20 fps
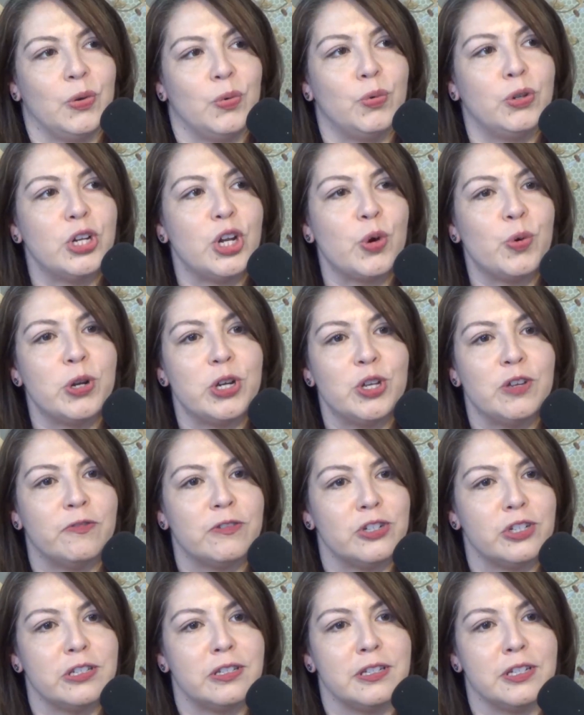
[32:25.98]
Well, knowing you
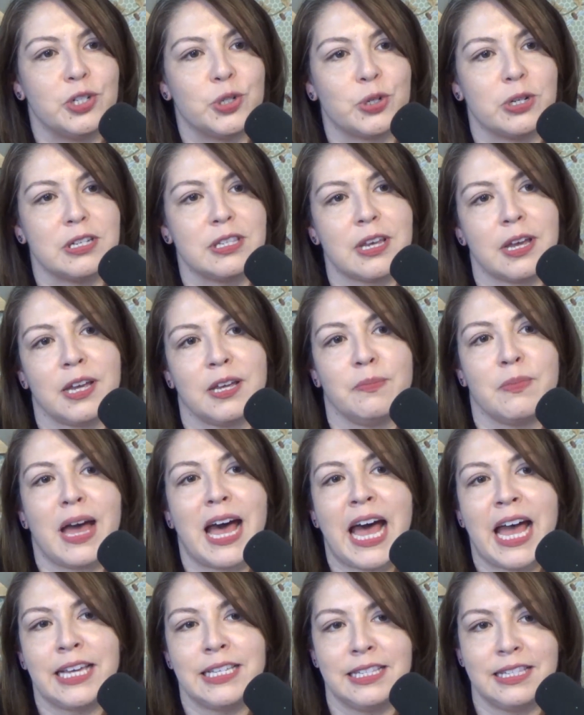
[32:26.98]
for just a short time,
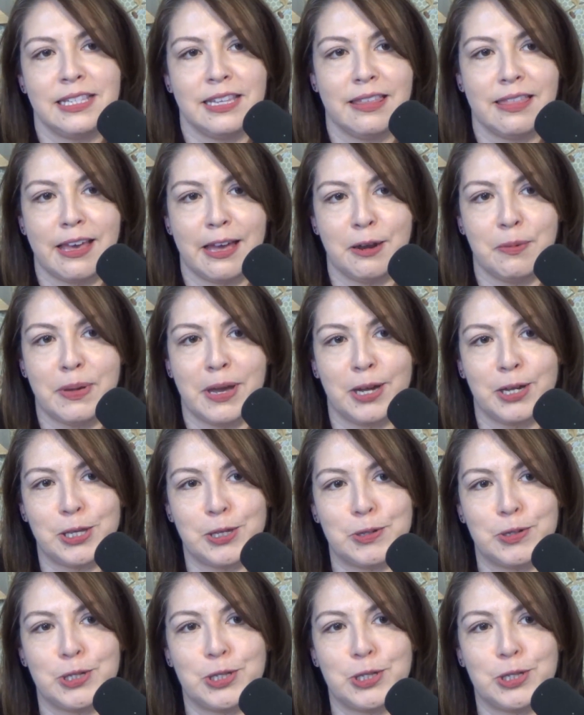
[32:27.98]
I see that about you.